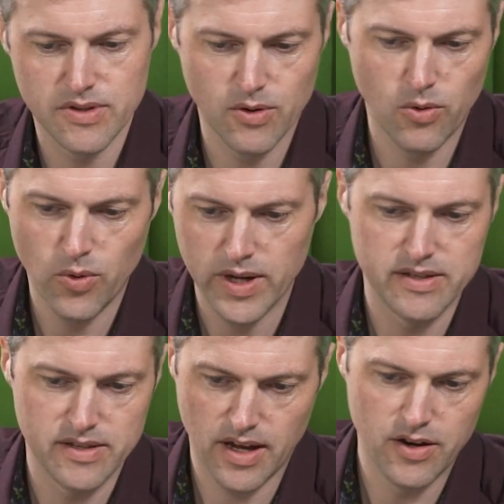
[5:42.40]

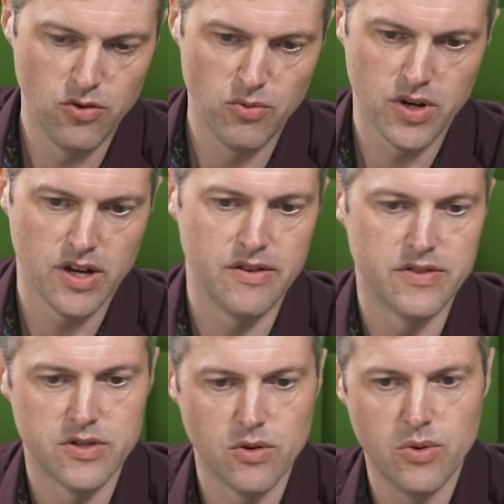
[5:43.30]
always a normal curve.
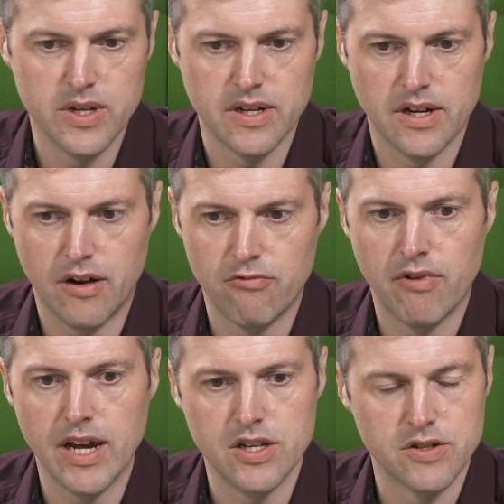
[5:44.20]
There's always a
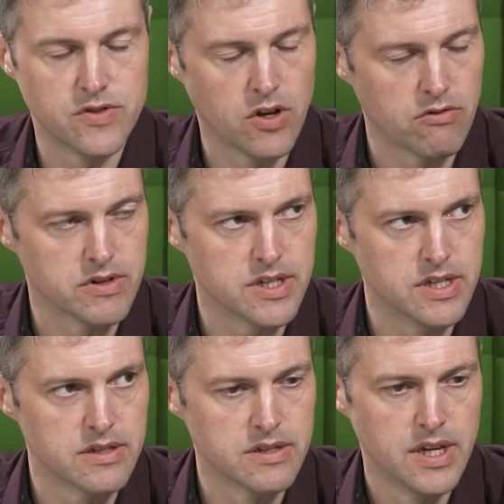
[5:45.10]
range of
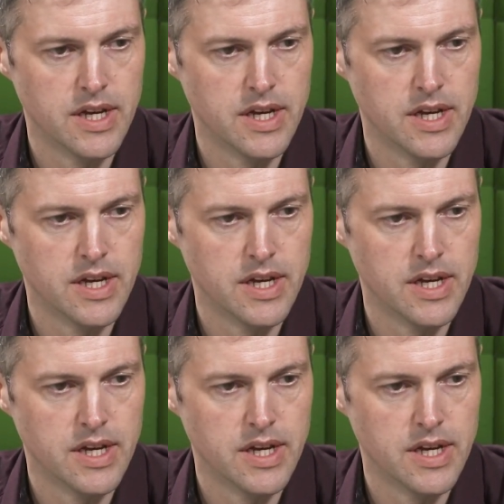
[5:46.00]
tolerances.